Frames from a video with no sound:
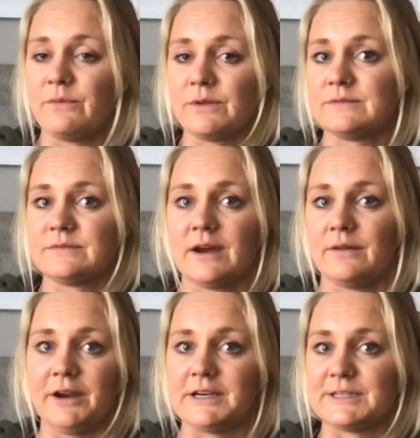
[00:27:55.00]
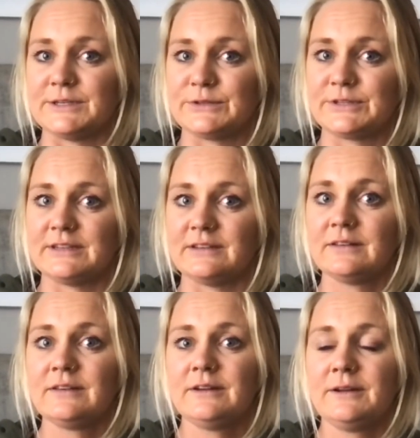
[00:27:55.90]
anyone out there is used to
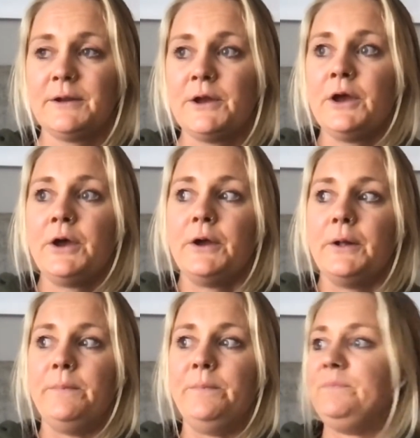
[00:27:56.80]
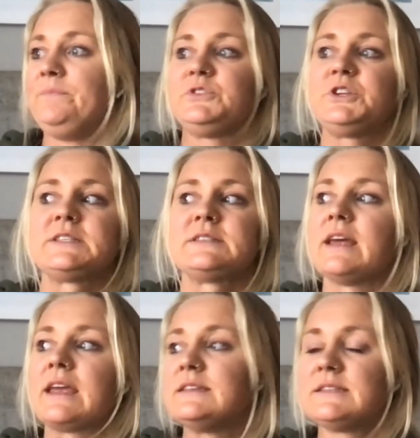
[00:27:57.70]
just
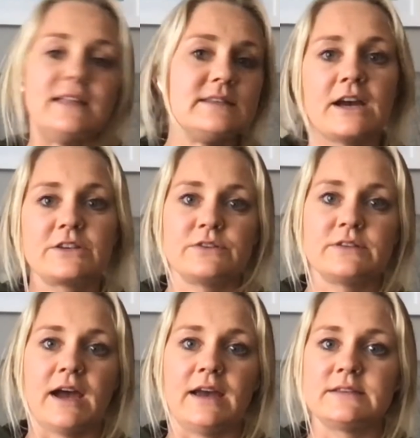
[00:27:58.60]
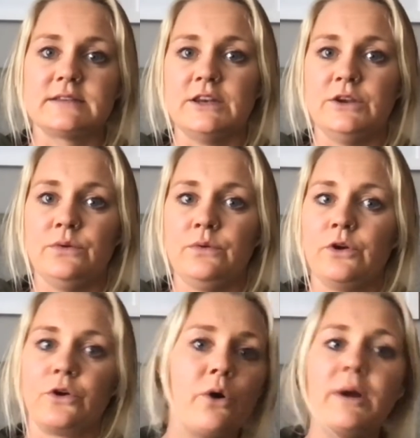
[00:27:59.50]
like intense exercise, and
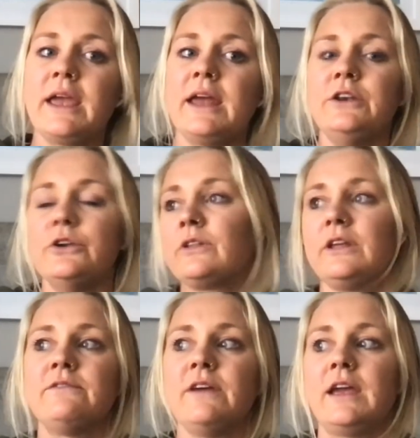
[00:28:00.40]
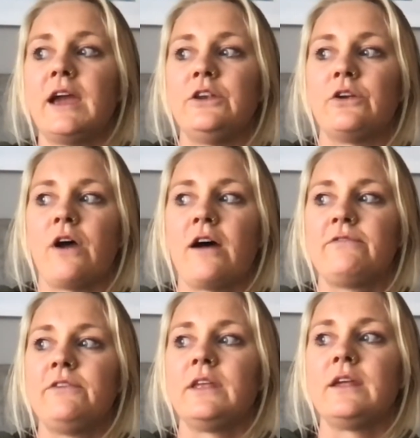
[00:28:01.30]
you're going in and you're leaving and you're
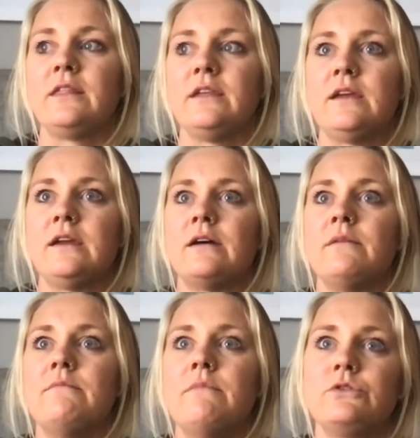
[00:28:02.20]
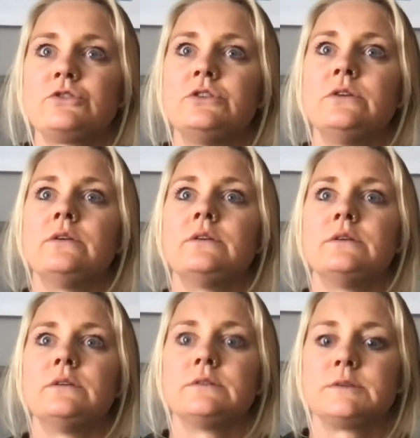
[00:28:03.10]
not feeling the
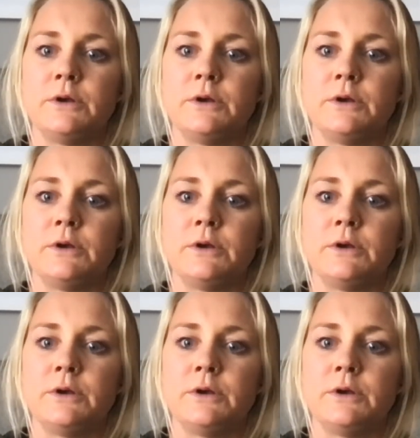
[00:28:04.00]
emotional,